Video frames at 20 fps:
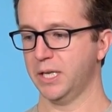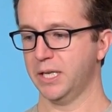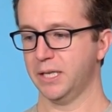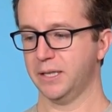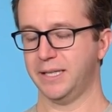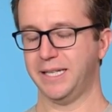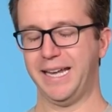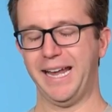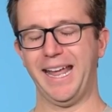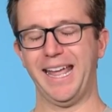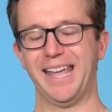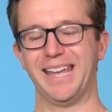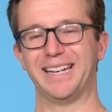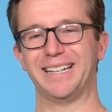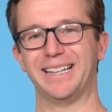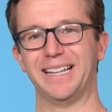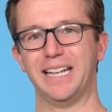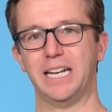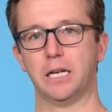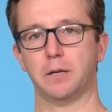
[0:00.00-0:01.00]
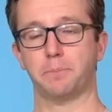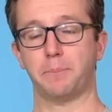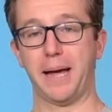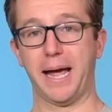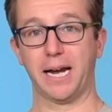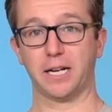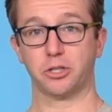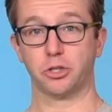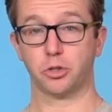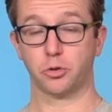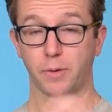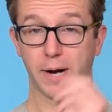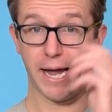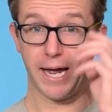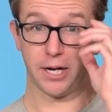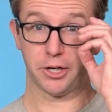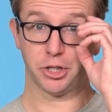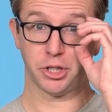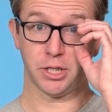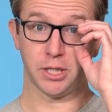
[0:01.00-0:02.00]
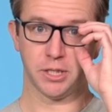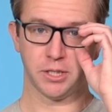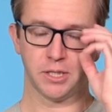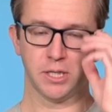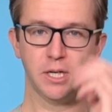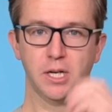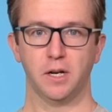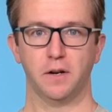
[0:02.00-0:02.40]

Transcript: the analytic back strategies